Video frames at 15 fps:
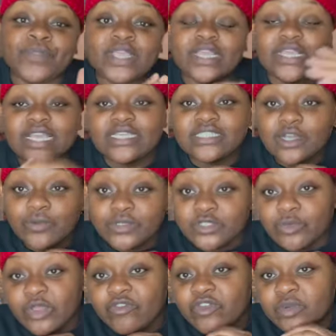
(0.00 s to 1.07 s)
Yes, I was
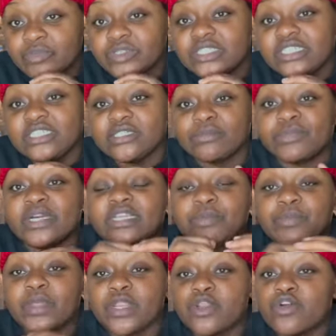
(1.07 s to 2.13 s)
awake for the procedure, but
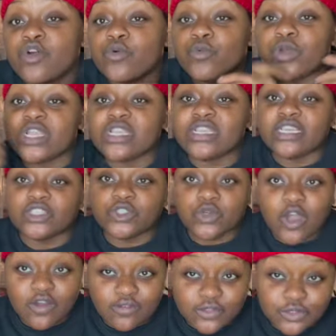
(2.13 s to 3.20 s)
depending on what dental
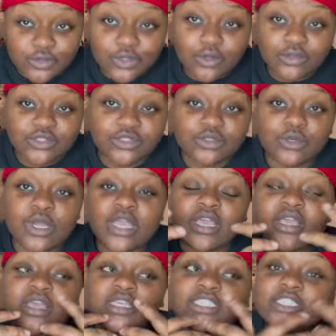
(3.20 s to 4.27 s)
office you go to,
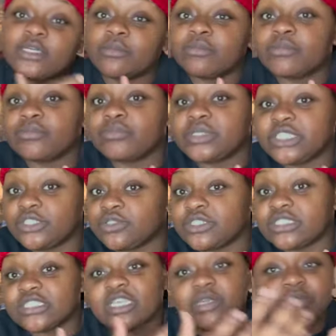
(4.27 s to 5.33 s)
some put you to
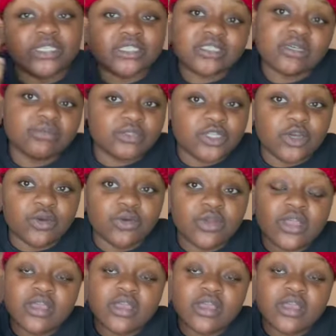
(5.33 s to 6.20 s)
sleep and some don't.